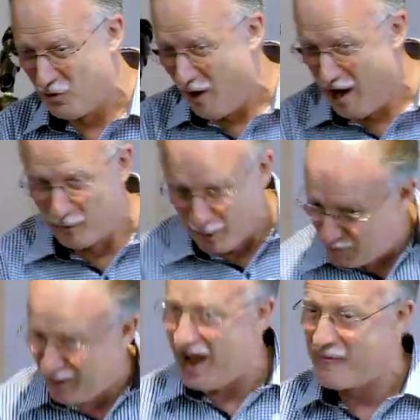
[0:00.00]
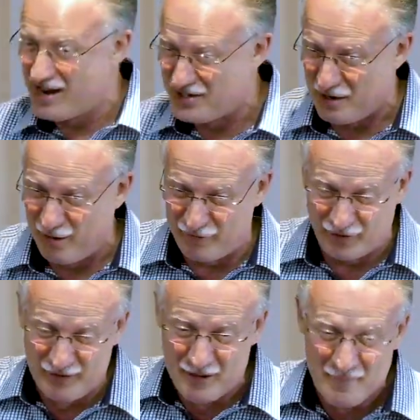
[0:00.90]
so I will apply myself
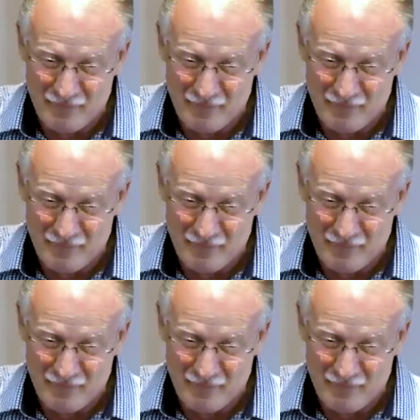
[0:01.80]
and,